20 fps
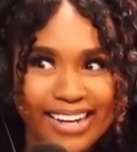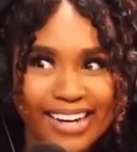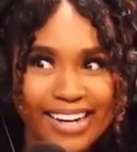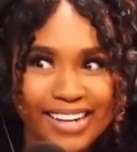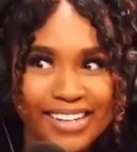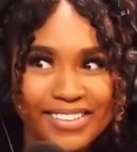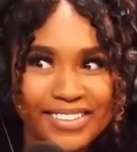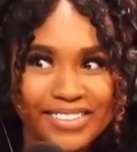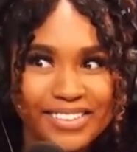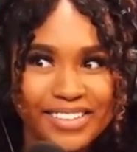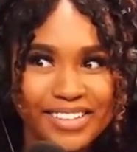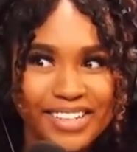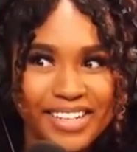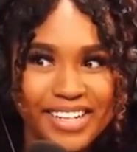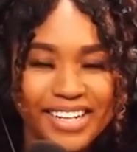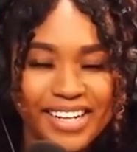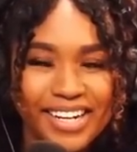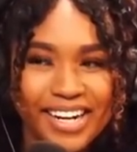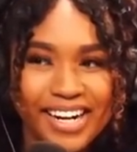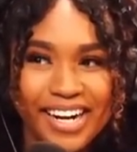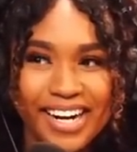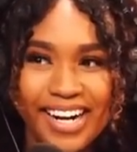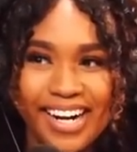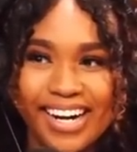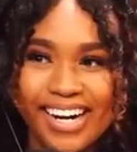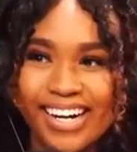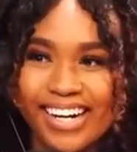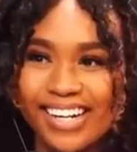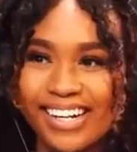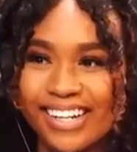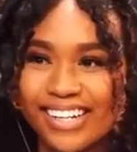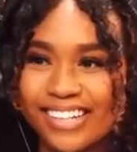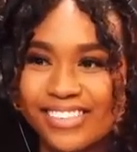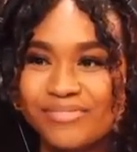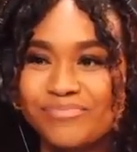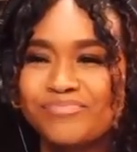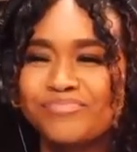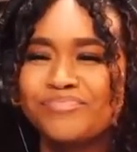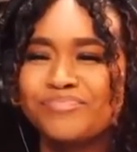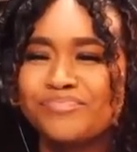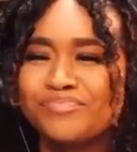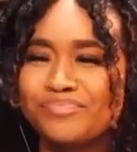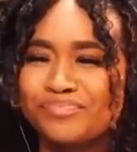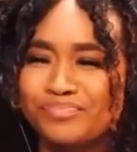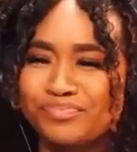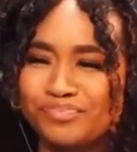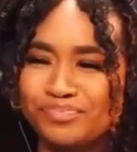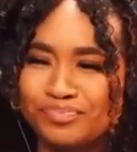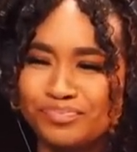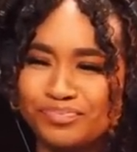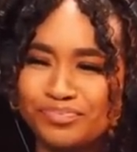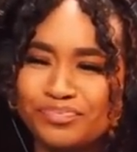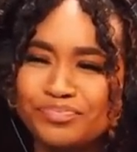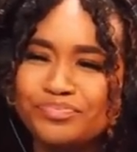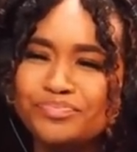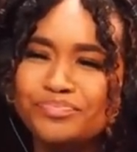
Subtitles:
This person isn't speaking.